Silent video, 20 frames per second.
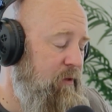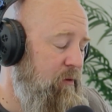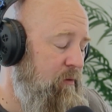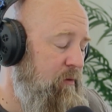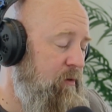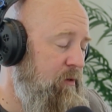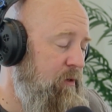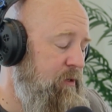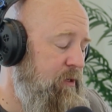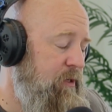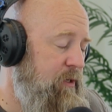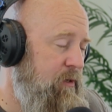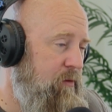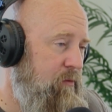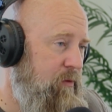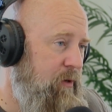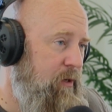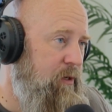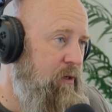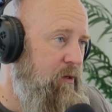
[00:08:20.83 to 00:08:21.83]
good deal,
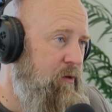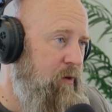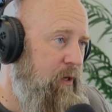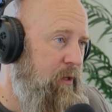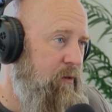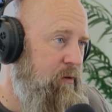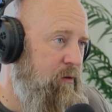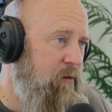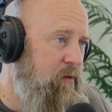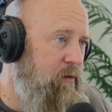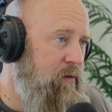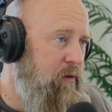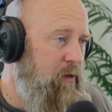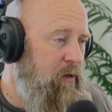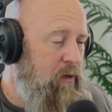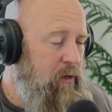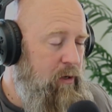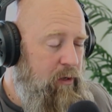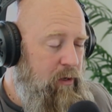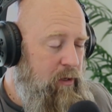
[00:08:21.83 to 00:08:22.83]
right? You either
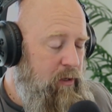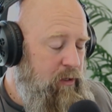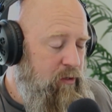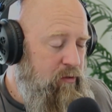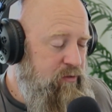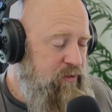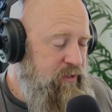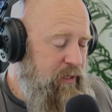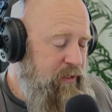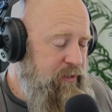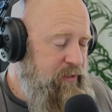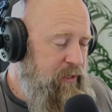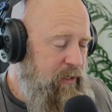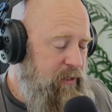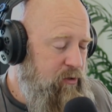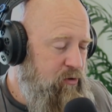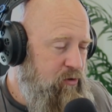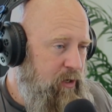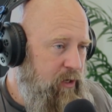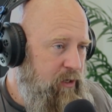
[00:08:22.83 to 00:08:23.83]
use that
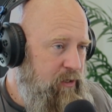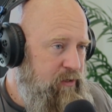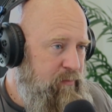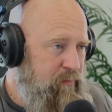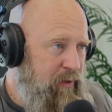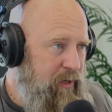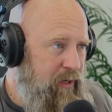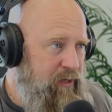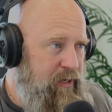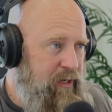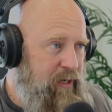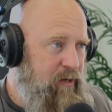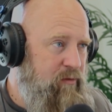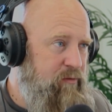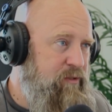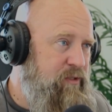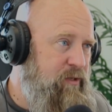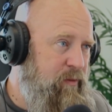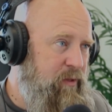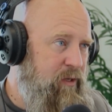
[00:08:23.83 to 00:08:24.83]
10 grand to pay
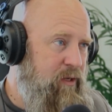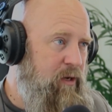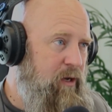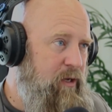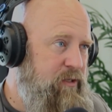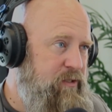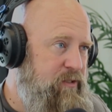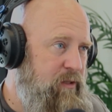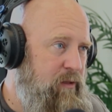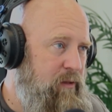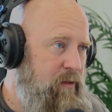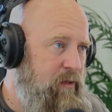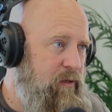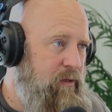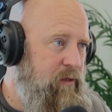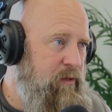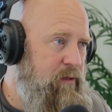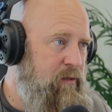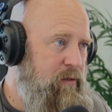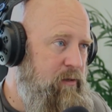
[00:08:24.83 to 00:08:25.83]
down some of the cost of
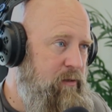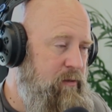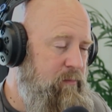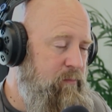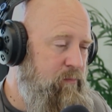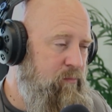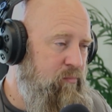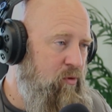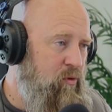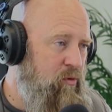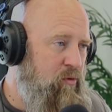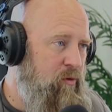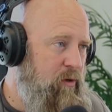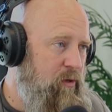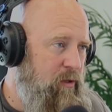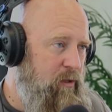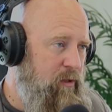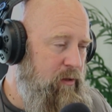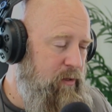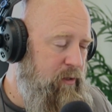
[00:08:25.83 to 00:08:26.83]
the
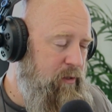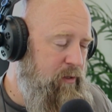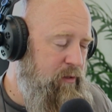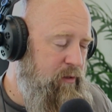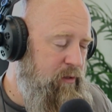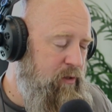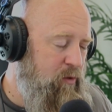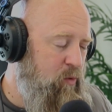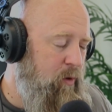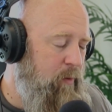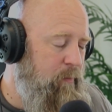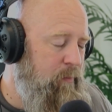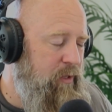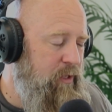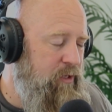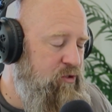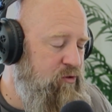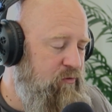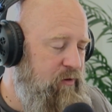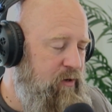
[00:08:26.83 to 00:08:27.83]
program, the equipment
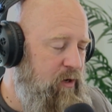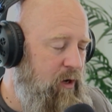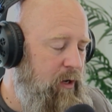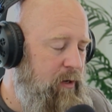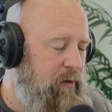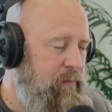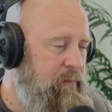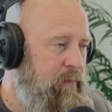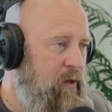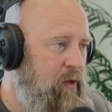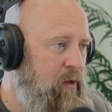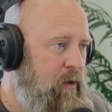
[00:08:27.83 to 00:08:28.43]
that you've gotten,